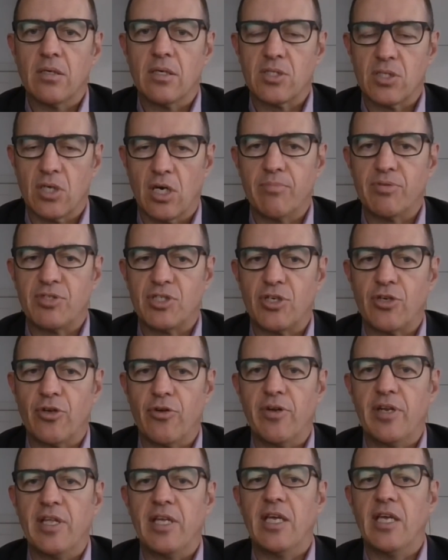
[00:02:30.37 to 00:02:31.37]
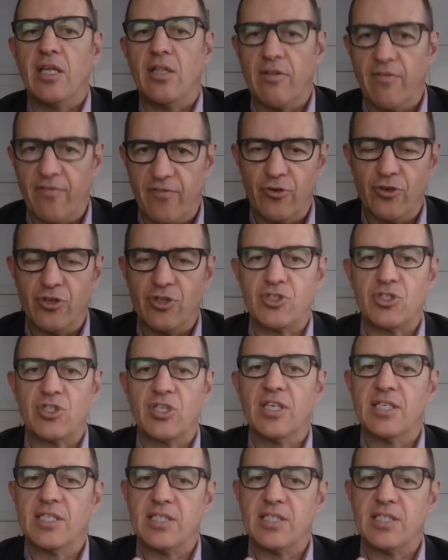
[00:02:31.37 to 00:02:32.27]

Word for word: cybersecurity in the first,